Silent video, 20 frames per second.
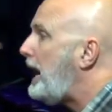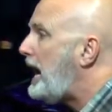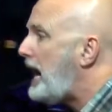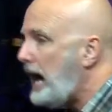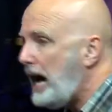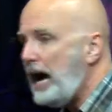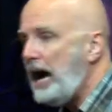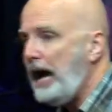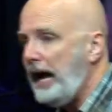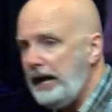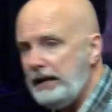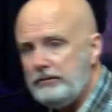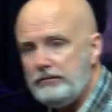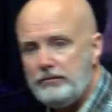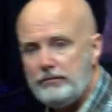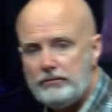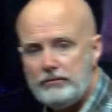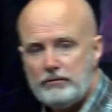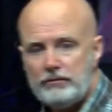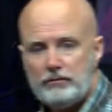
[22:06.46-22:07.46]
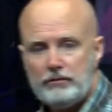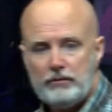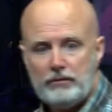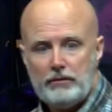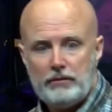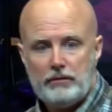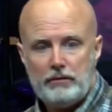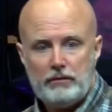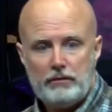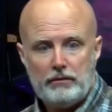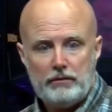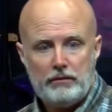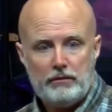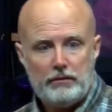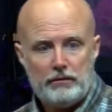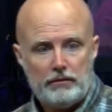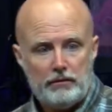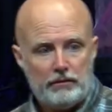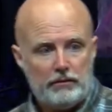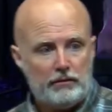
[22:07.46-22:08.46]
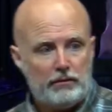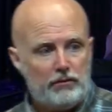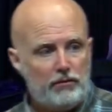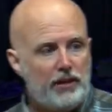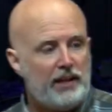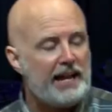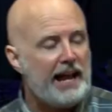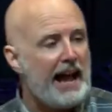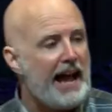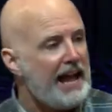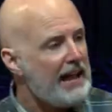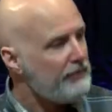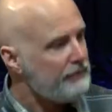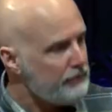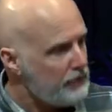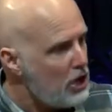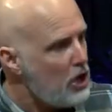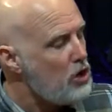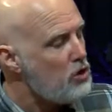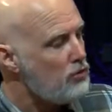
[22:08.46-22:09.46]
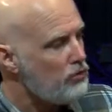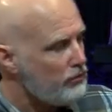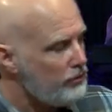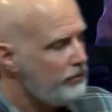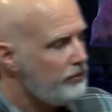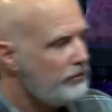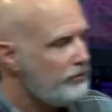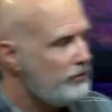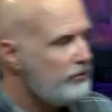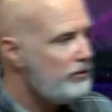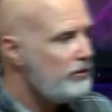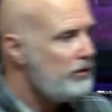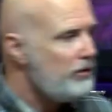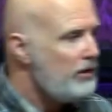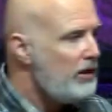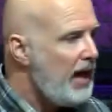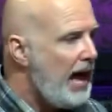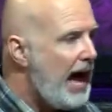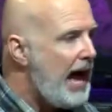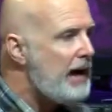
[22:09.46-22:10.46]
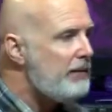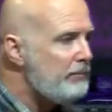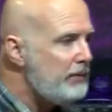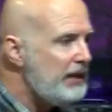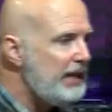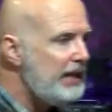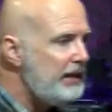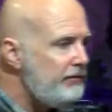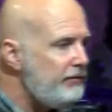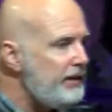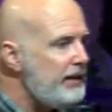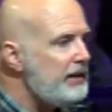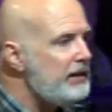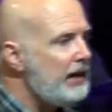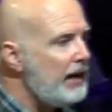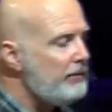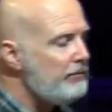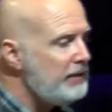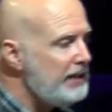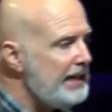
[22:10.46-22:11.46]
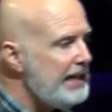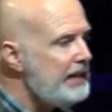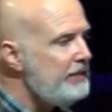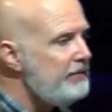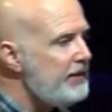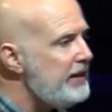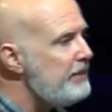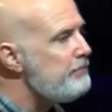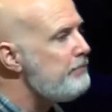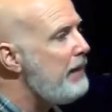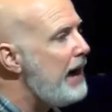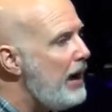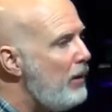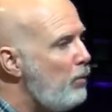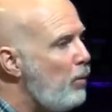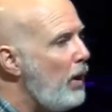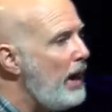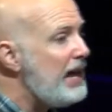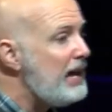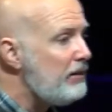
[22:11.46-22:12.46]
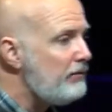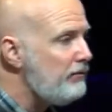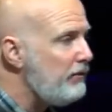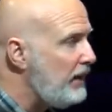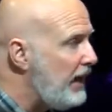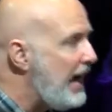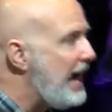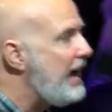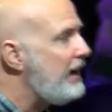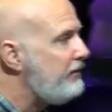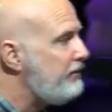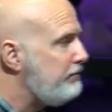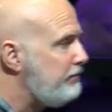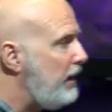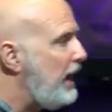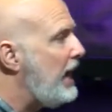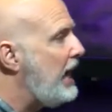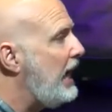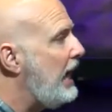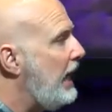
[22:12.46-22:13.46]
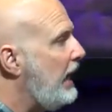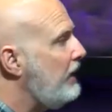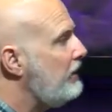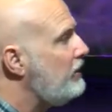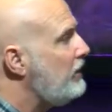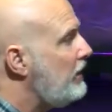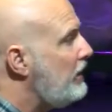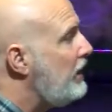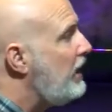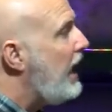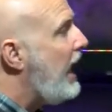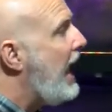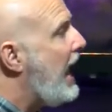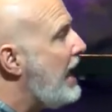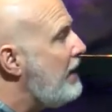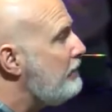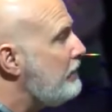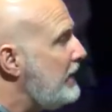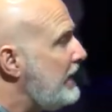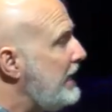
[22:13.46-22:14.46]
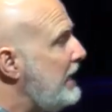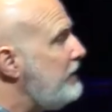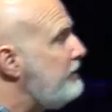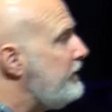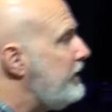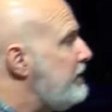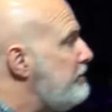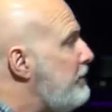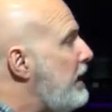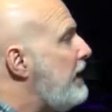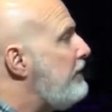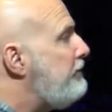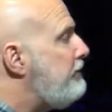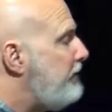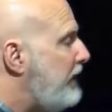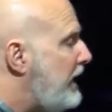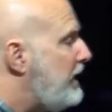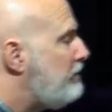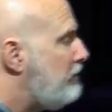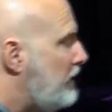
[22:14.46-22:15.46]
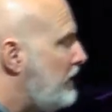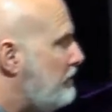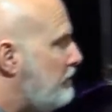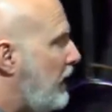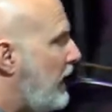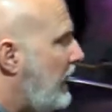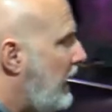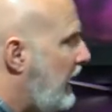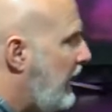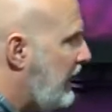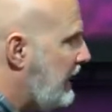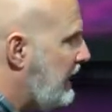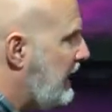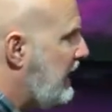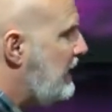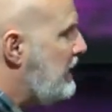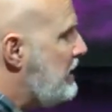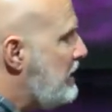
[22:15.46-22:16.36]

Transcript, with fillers: behind that I have known. I'm living, I'm leaving my way of life behind. I'm leaving my family behind.